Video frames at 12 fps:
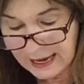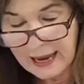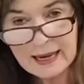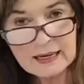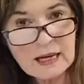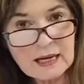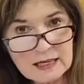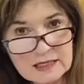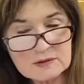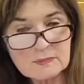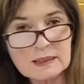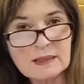and a
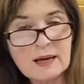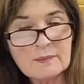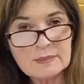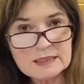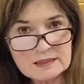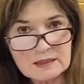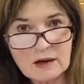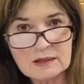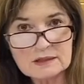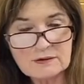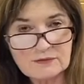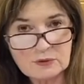husband must not
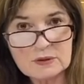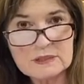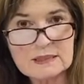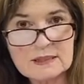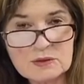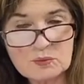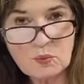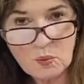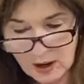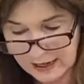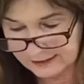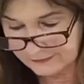divorce his
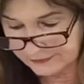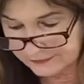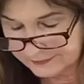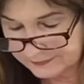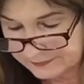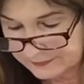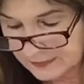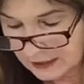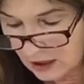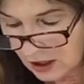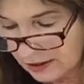wife. All